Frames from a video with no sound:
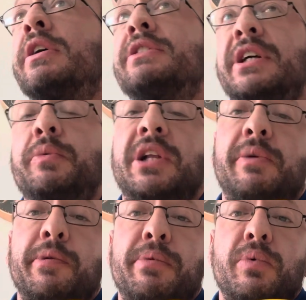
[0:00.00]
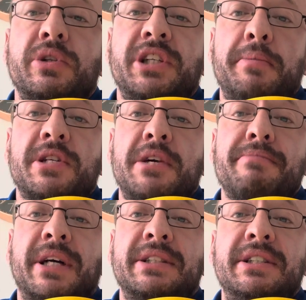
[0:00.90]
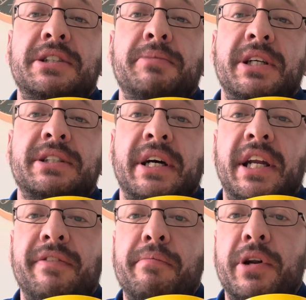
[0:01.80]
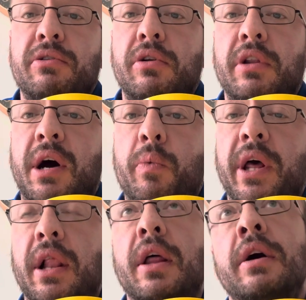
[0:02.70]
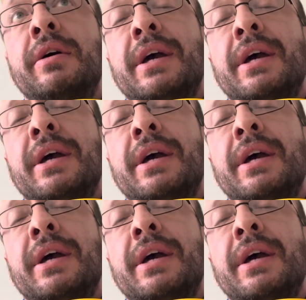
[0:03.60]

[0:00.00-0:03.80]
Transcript: Zinc will help with promoting deep sleep. Magnesium is kind of a mineral that will